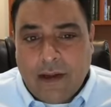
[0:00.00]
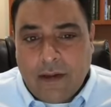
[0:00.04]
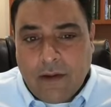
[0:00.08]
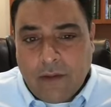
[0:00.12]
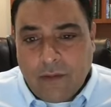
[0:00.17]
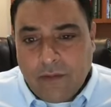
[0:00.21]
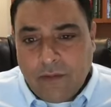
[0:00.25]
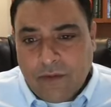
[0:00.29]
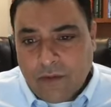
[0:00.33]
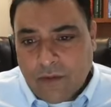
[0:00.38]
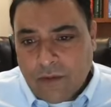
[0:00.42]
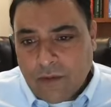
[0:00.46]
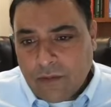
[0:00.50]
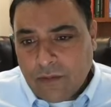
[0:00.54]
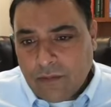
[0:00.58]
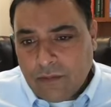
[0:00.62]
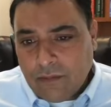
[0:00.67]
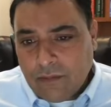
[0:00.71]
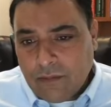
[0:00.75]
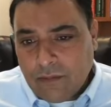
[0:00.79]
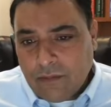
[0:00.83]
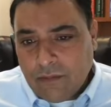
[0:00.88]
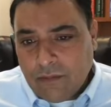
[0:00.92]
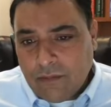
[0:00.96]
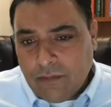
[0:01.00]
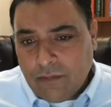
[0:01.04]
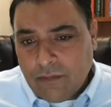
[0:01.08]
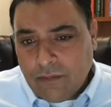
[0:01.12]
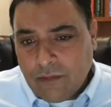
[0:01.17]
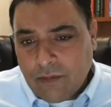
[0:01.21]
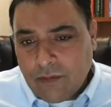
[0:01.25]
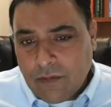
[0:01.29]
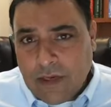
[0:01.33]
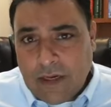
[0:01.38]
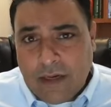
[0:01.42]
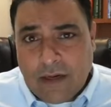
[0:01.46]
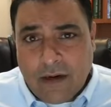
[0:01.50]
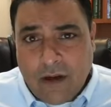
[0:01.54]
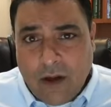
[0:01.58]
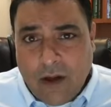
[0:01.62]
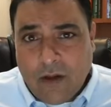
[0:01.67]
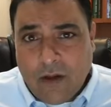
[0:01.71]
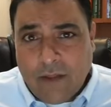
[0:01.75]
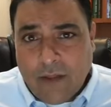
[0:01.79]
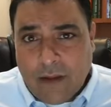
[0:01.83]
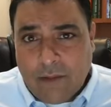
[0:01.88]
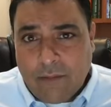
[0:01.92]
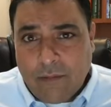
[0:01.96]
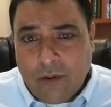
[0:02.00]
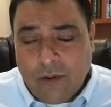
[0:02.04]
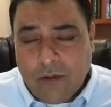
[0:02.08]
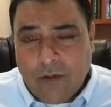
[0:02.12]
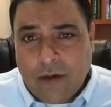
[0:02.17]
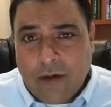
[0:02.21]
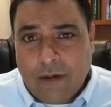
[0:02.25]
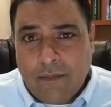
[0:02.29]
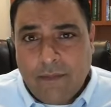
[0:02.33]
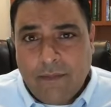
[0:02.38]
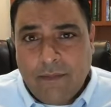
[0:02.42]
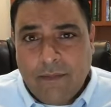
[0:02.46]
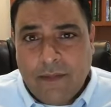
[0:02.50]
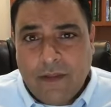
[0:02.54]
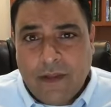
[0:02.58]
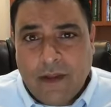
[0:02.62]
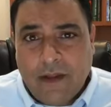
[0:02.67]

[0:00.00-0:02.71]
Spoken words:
I also created an online program